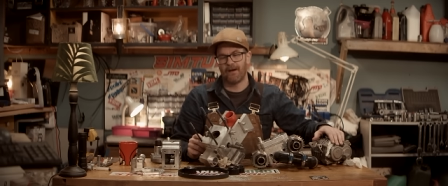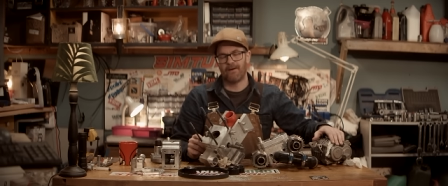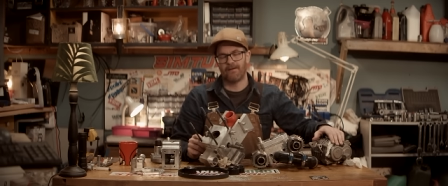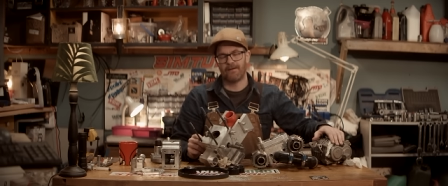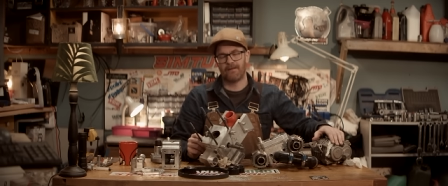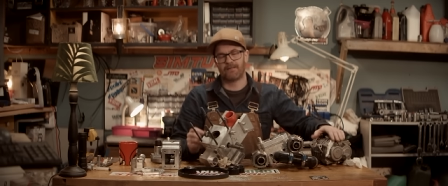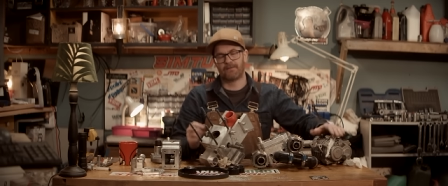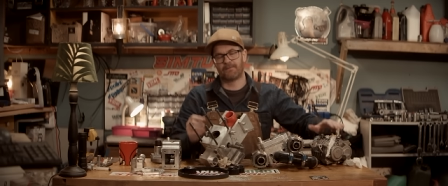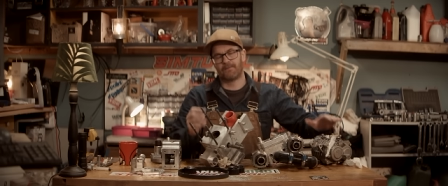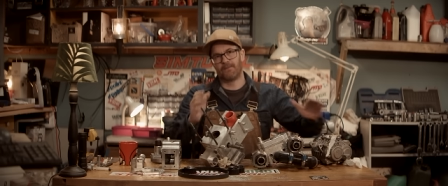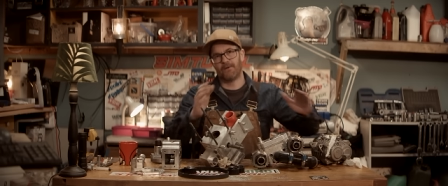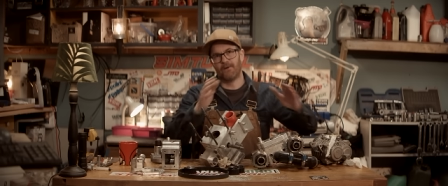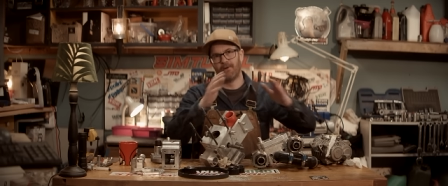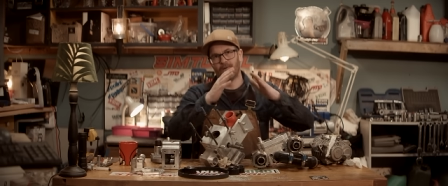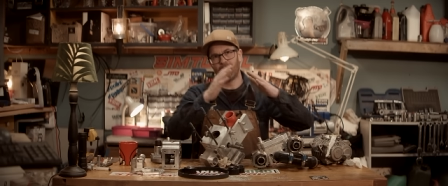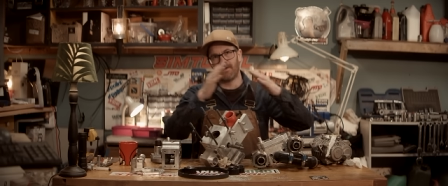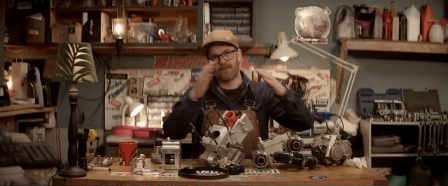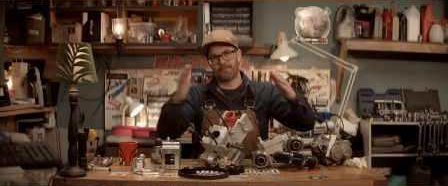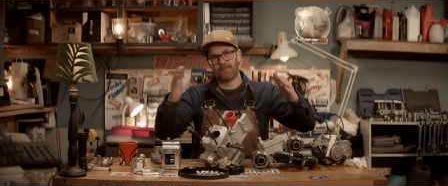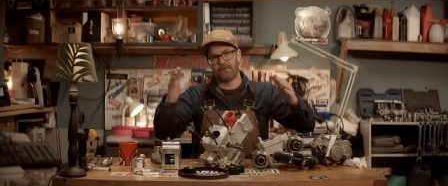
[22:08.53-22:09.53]
it's
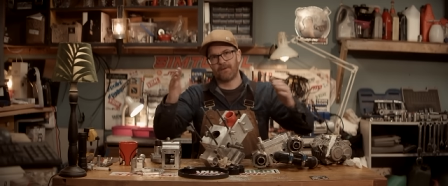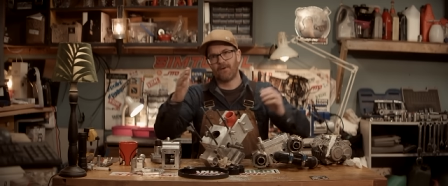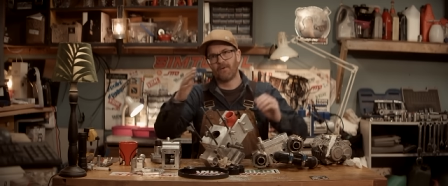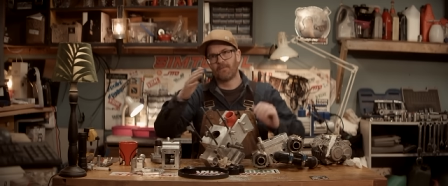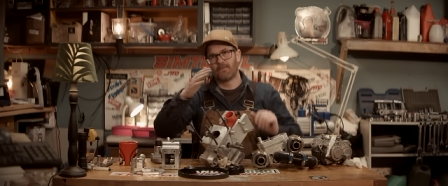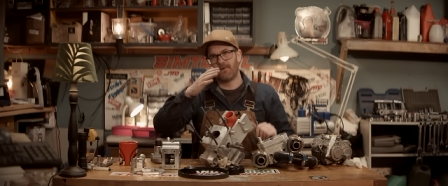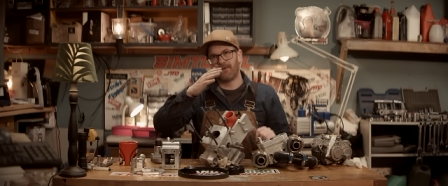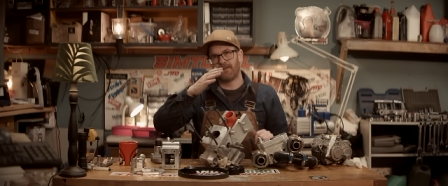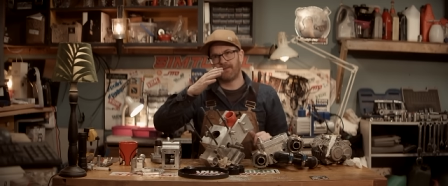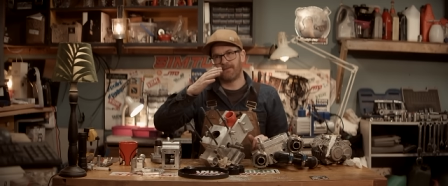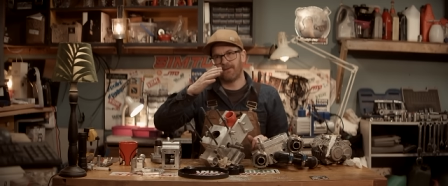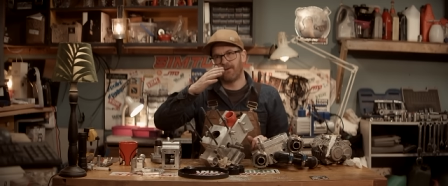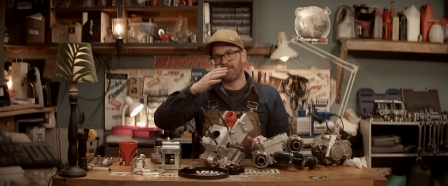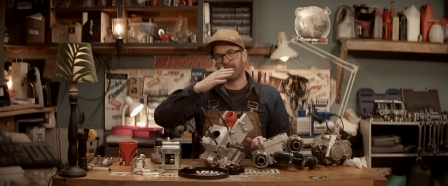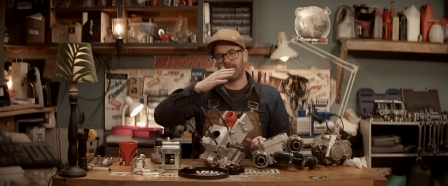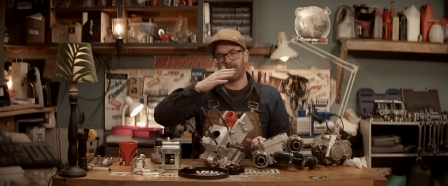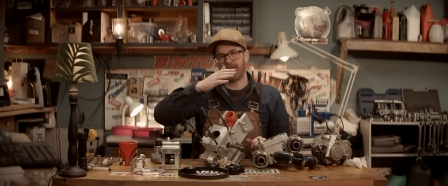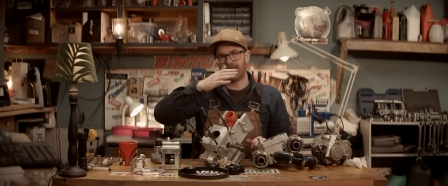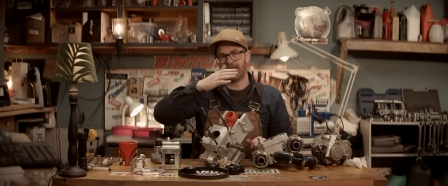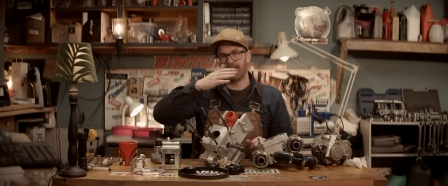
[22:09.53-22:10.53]
always been operate,
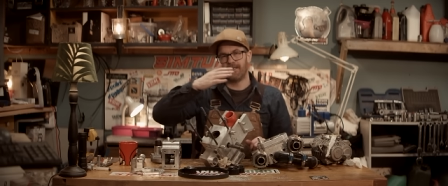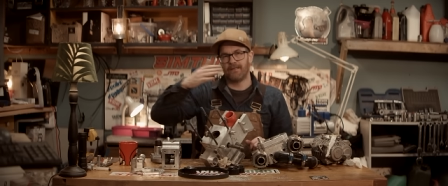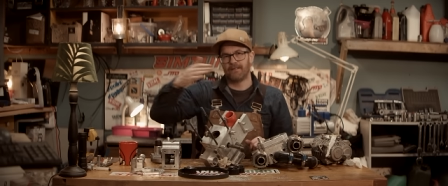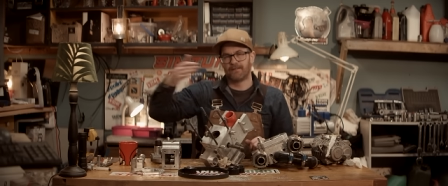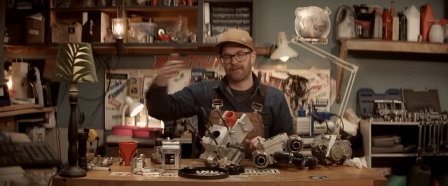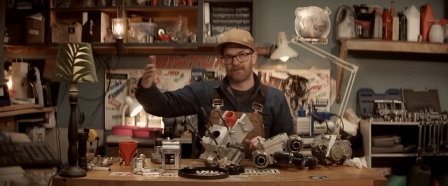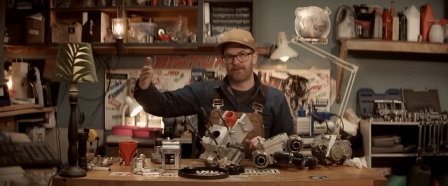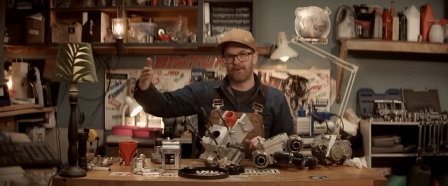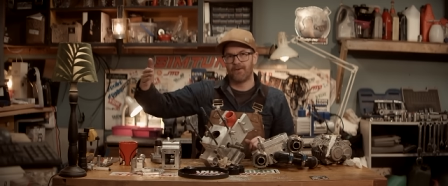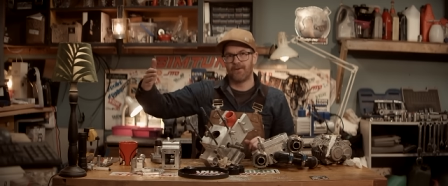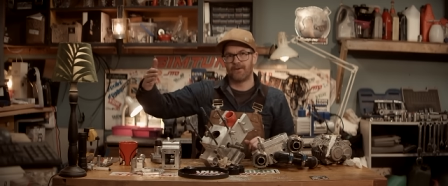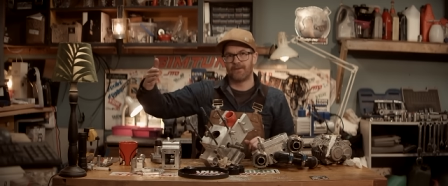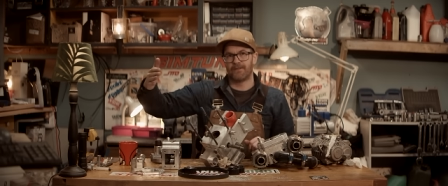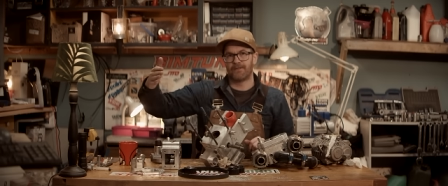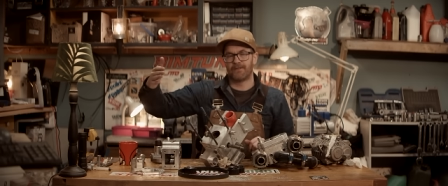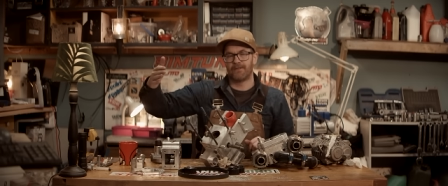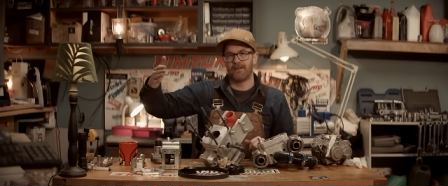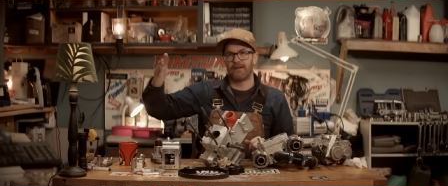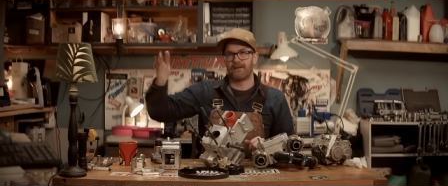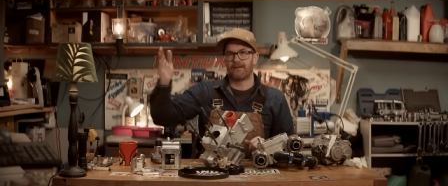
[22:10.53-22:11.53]
operating in
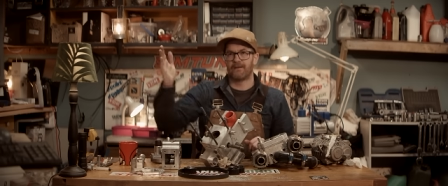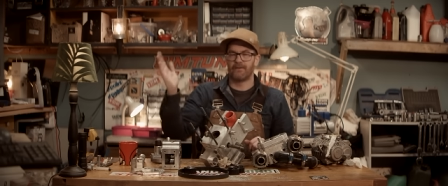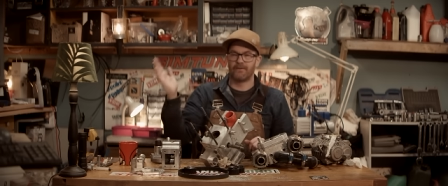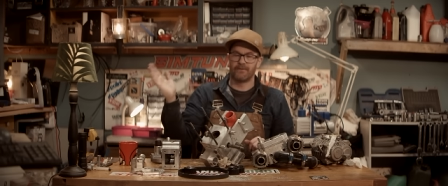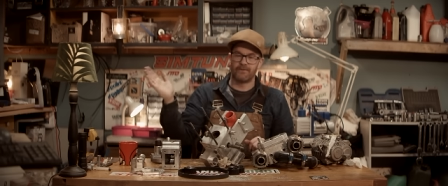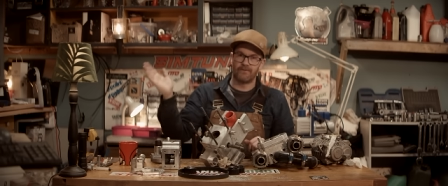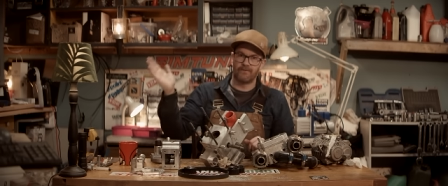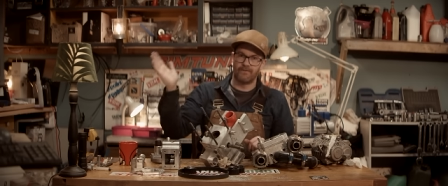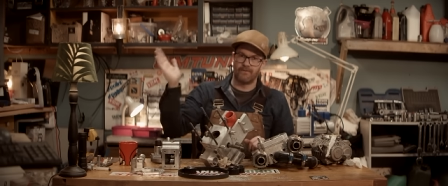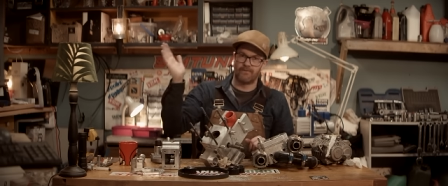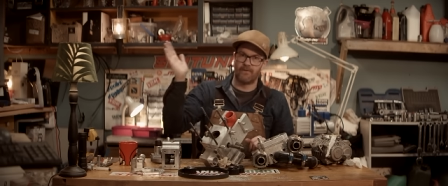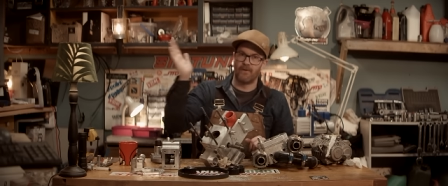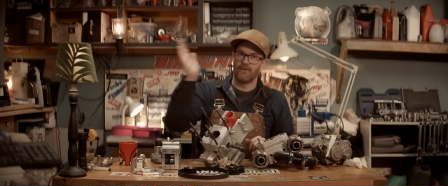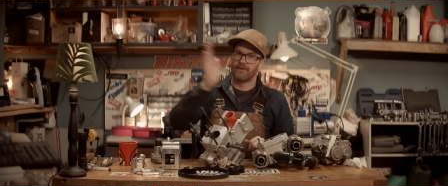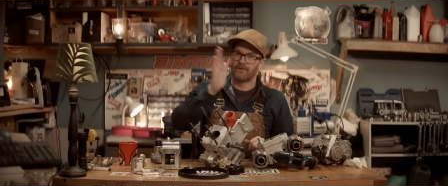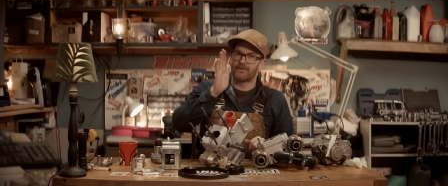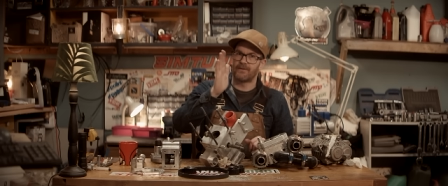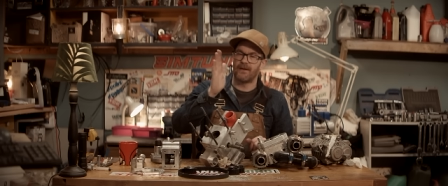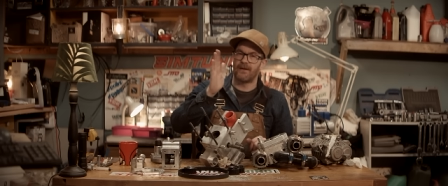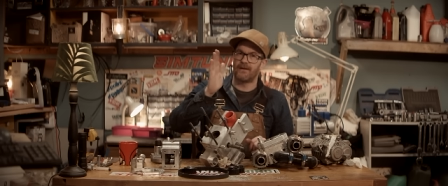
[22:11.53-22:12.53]
surge, like on the
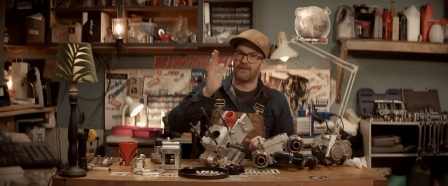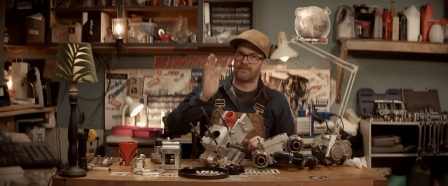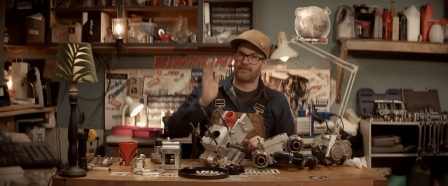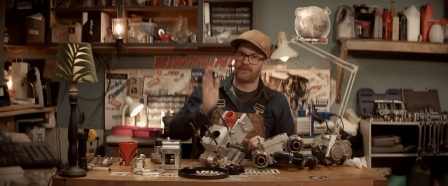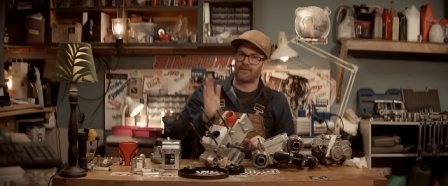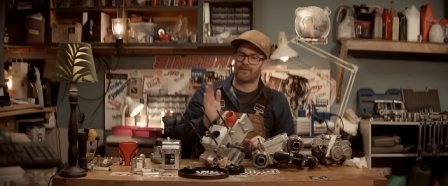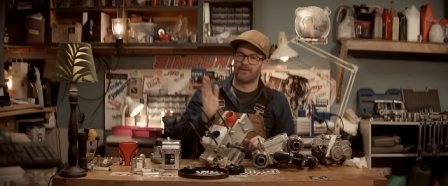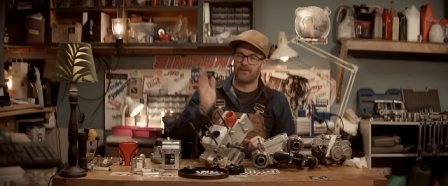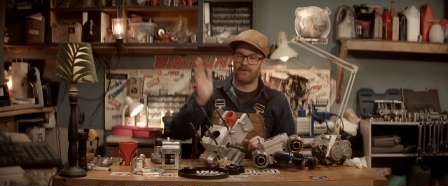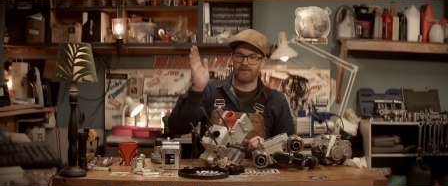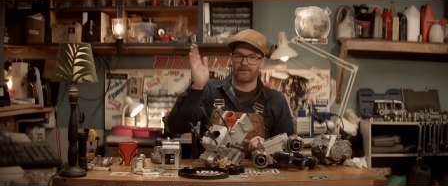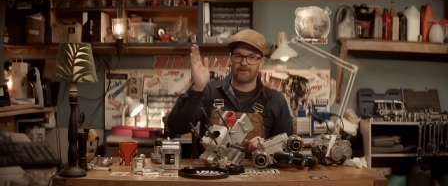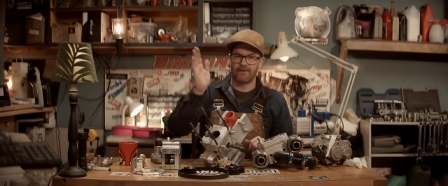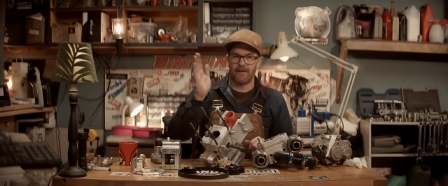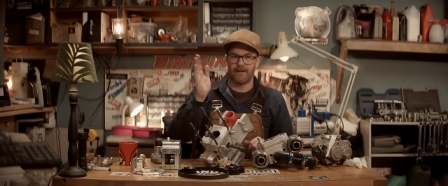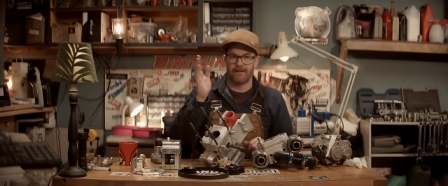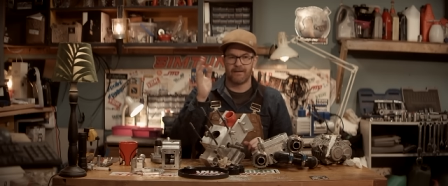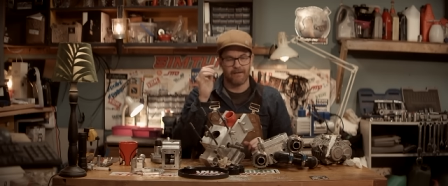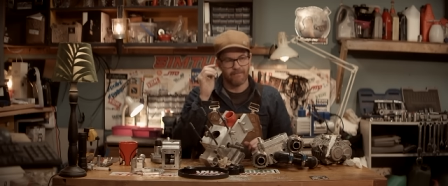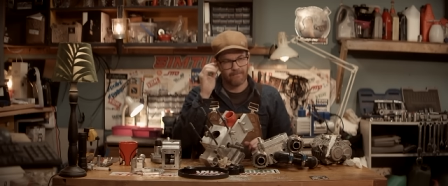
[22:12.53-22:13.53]
wrong side of the surge
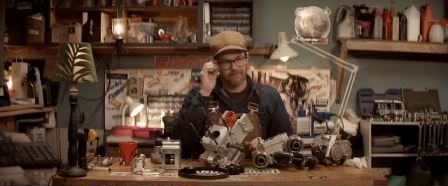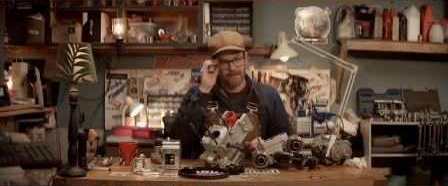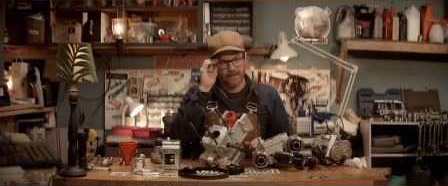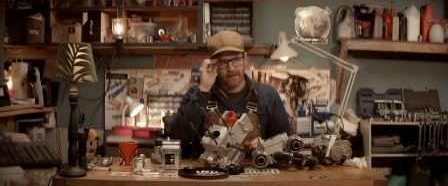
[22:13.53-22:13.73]
line.